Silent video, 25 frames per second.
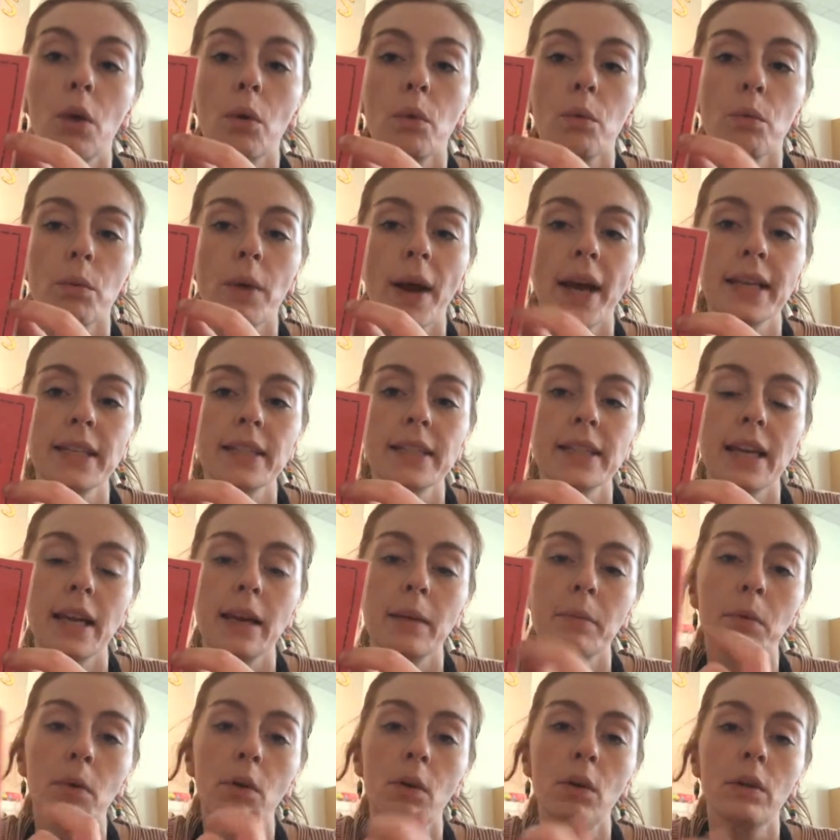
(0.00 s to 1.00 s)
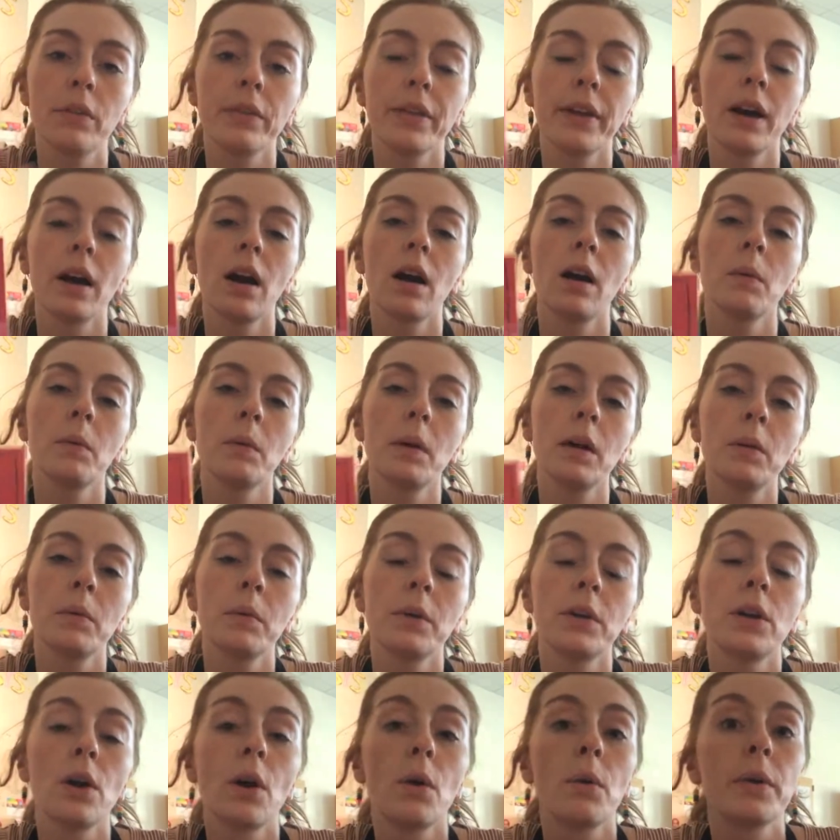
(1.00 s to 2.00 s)
red table, their artwork
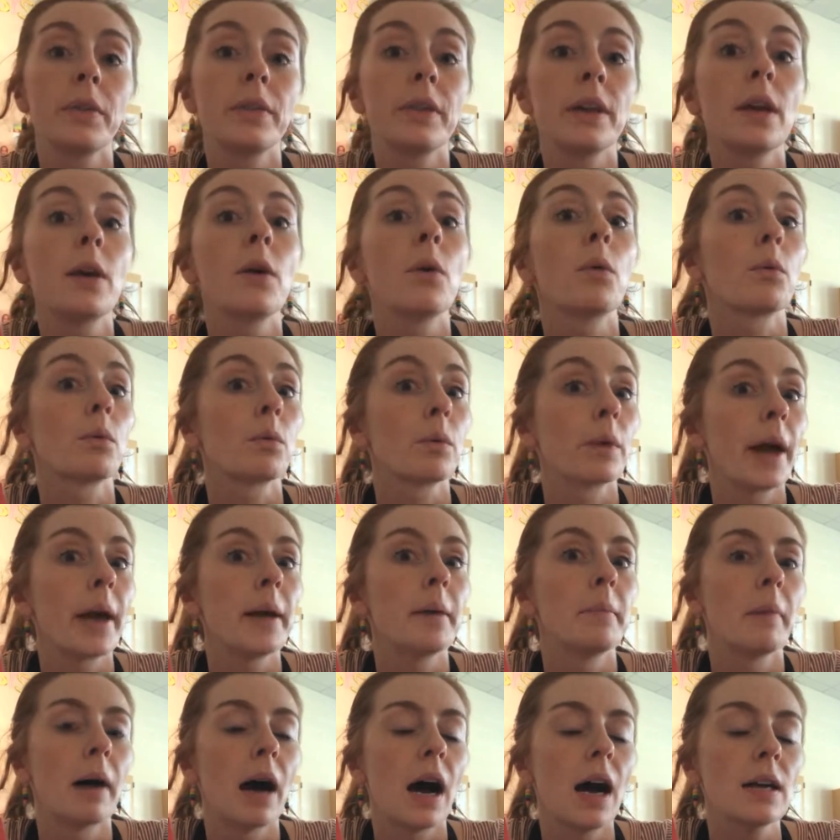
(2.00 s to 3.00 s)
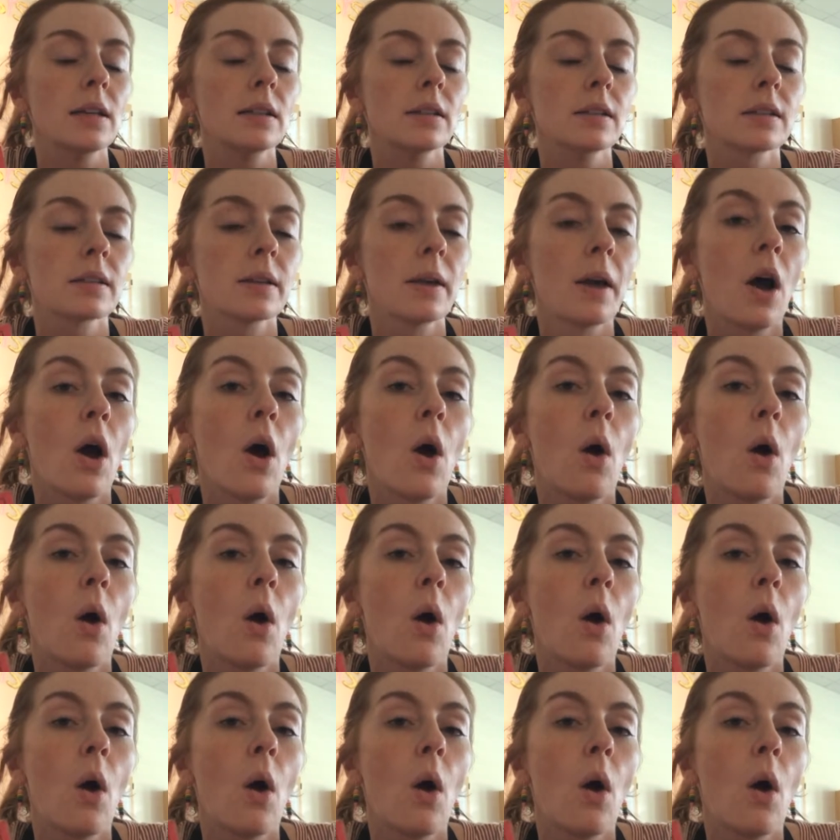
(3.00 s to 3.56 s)
would go in the red box,